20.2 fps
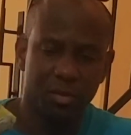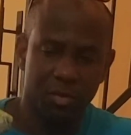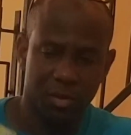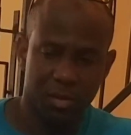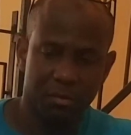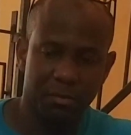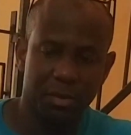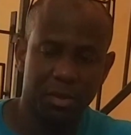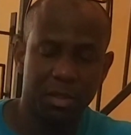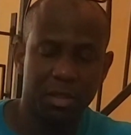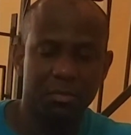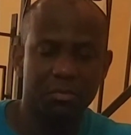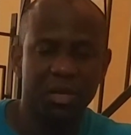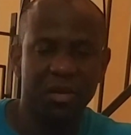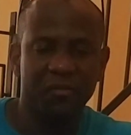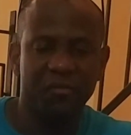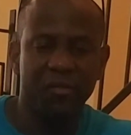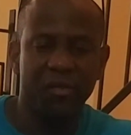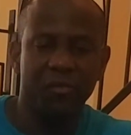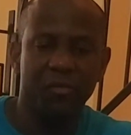trust me, it's
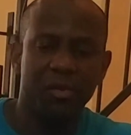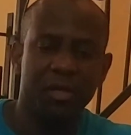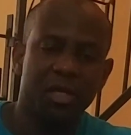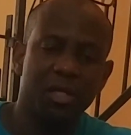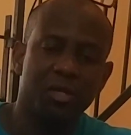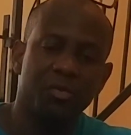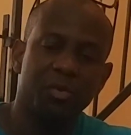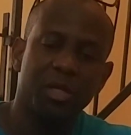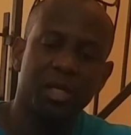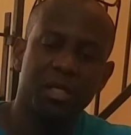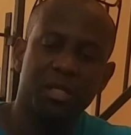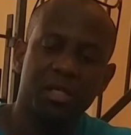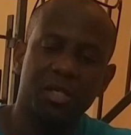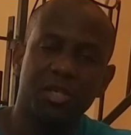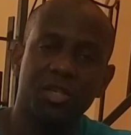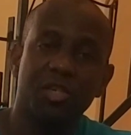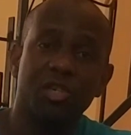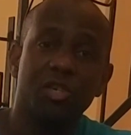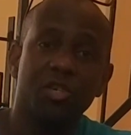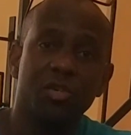my favorite as well as the
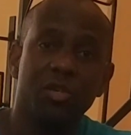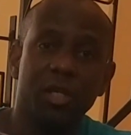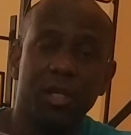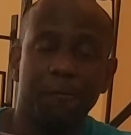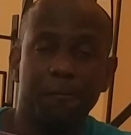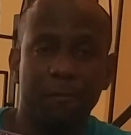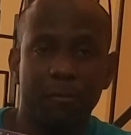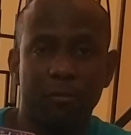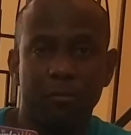Shirley.